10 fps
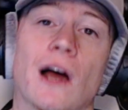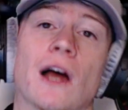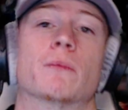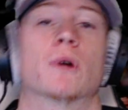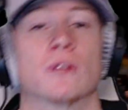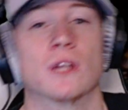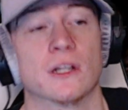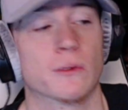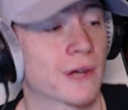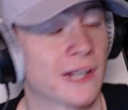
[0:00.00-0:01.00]
All right, bro.
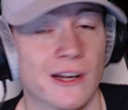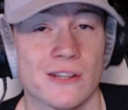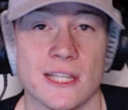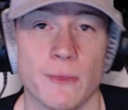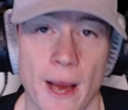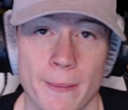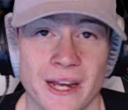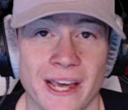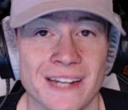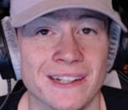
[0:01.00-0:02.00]
Look, we're gonna go see what
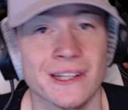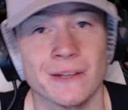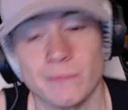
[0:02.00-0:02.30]
happened to AD.